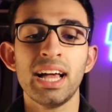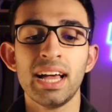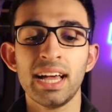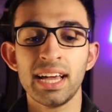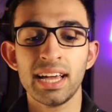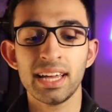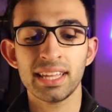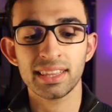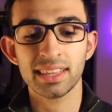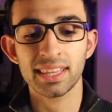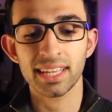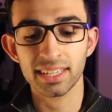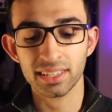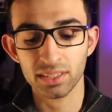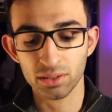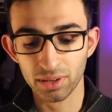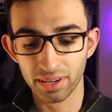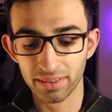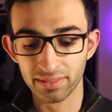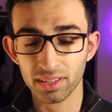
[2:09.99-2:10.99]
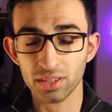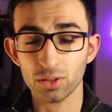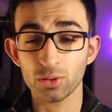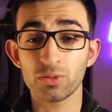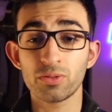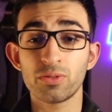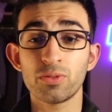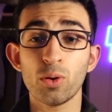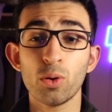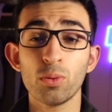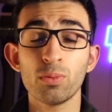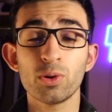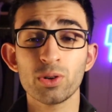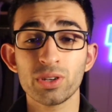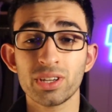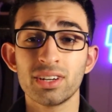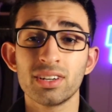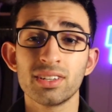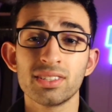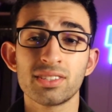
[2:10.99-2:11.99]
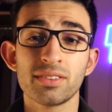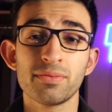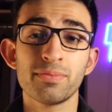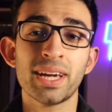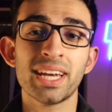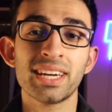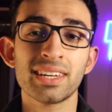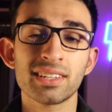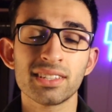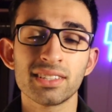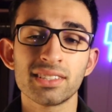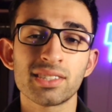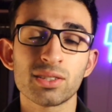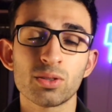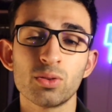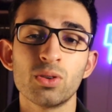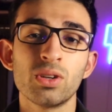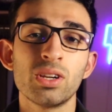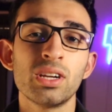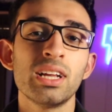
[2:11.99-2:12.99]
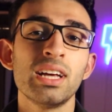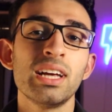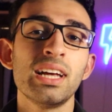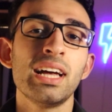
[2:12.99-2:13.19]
and then you have to do four more years of medical school.